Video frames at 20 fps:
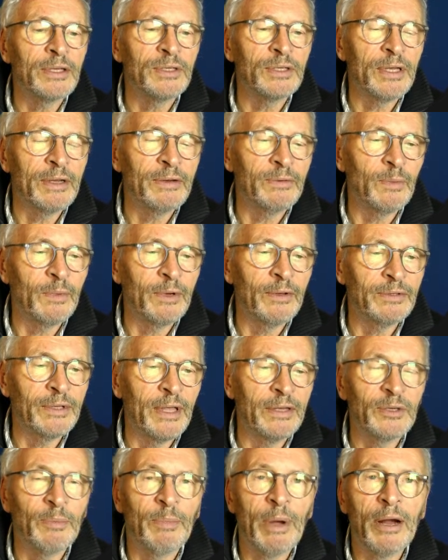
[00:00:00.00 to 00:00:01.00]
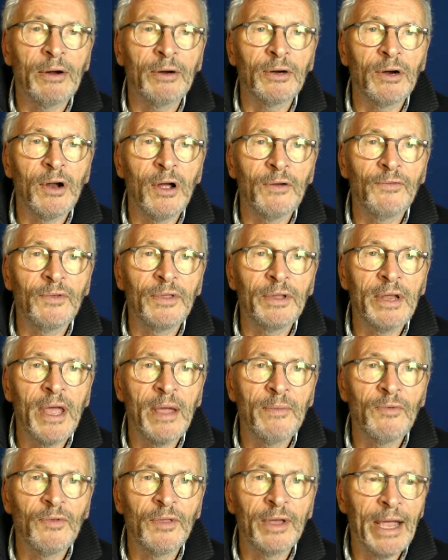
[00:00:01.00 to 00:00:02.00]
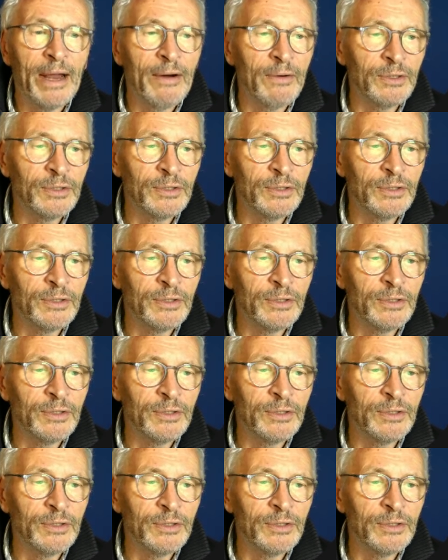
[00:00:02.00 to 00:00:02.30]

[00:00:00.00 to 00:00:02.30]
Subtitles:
There's a paragraph for the name of the character